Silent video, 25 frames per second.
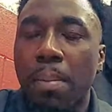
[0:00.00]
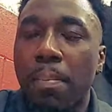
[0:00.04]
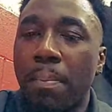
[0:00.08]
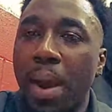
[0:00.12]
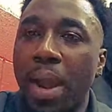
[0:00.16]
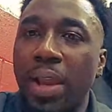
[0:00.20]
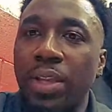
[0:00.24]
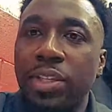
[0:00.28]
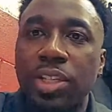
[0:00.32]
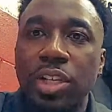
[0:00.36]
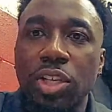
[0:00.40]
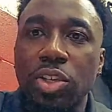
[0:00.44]

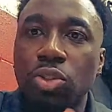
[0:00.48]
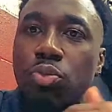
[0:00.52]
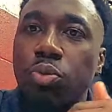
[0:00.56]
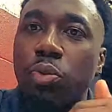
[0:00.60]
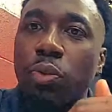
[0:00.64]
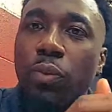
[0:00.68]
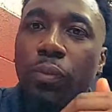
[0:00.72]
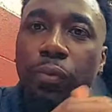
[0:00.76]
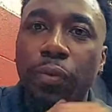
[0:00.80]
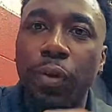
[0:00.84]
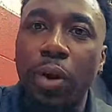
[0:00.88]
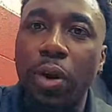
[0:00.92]
might just
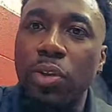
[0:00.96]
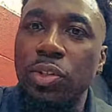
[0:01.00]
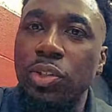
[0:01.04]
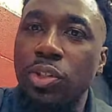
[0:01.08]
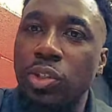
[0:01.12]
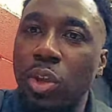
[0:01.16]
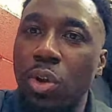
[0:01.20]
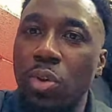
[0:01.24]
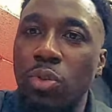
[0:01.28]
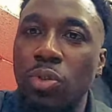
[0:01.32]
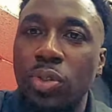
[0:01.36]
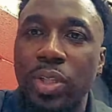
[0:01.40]

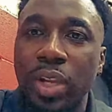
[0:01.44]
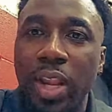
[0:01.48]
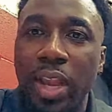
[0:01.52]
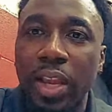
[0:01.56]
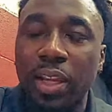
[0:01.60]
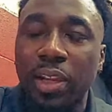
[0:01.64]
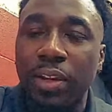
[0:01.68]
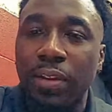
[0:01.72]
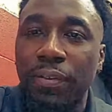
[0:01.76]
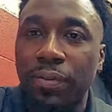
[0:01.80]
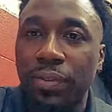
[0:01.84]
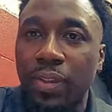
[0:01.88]
reverse those
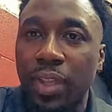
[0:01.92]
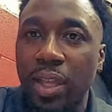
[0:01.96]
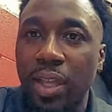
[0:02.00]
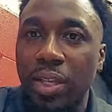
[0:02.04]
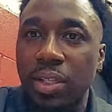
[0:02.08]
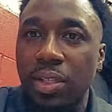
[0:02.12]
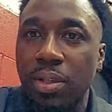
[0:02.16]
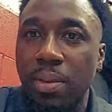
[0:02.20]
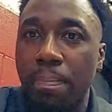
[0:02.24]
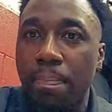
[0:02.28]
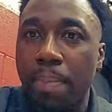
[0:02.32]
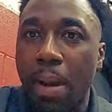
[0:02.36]
negative
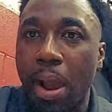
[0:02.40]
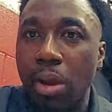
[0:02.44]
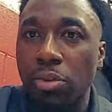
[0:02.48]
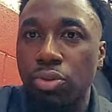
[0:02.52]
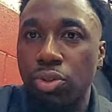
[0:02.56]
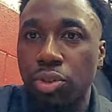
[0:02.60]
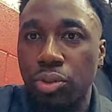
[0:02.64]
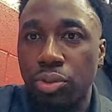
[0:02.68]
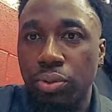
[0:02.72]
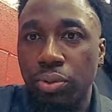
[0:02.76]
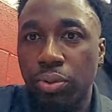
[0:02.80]
things about